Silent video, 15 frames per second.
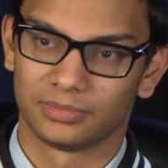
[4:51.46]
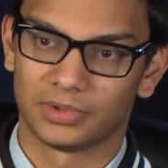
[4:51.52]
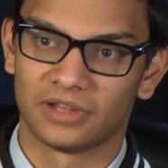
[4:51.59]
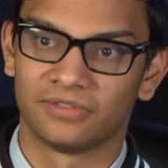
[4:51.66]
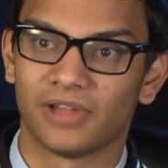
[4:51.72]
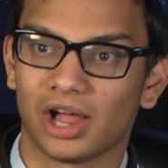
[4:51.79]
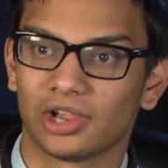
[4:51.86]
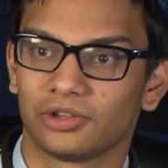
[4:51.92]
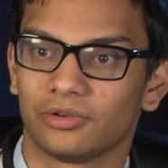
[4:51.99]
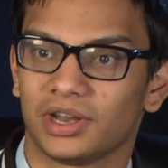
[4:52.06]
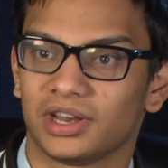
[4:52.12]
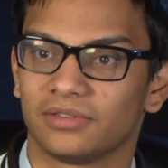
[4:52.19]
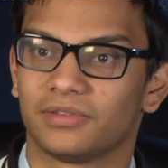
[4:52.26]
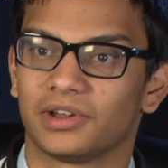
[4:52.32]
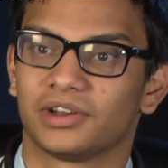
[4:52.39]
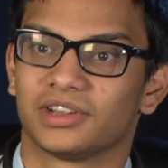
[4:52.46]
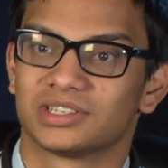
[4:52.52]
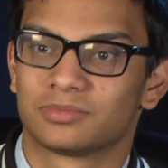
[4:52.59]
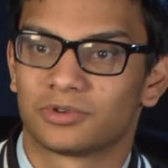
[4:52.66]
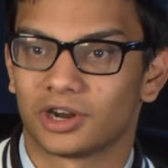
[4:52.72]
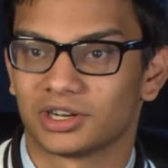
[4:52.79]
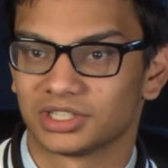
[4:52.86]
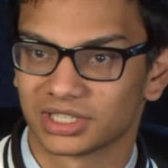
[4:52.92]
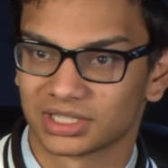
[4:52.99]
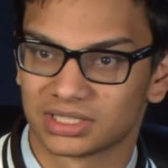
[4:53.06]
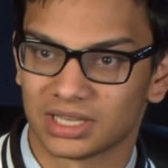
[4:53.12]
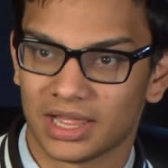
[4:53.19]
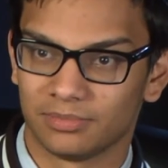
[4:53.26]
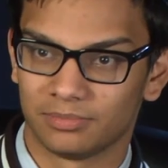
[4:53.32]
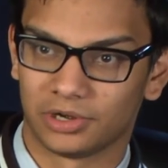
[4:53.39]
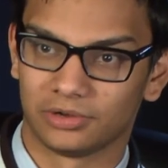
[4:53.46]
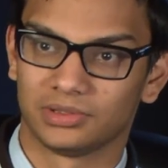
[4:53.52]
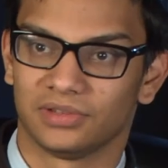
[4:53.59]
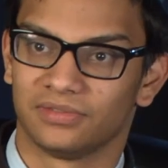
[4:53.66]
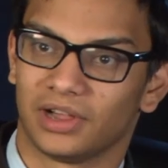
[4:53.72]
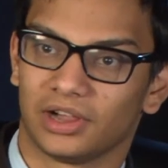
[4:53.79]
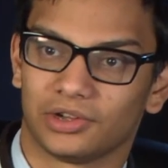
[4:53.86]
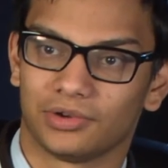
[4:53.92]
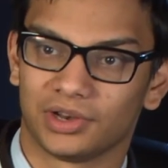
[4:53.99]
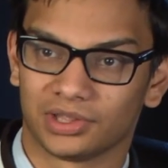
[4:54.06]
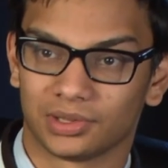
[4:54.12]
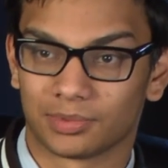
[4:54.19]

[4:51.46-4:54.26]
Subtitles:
evaluating various projects and both evaluating